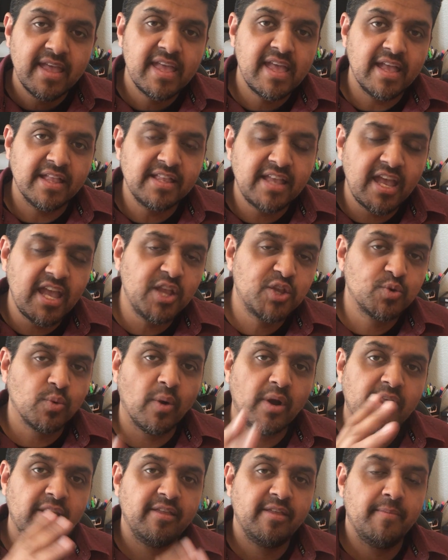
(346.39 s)
and each
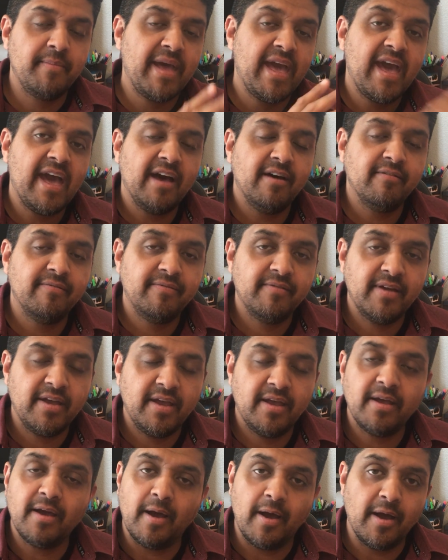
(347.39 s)
one of them have
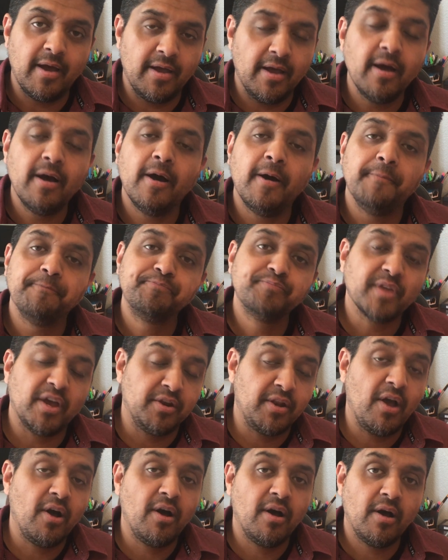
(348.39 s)
an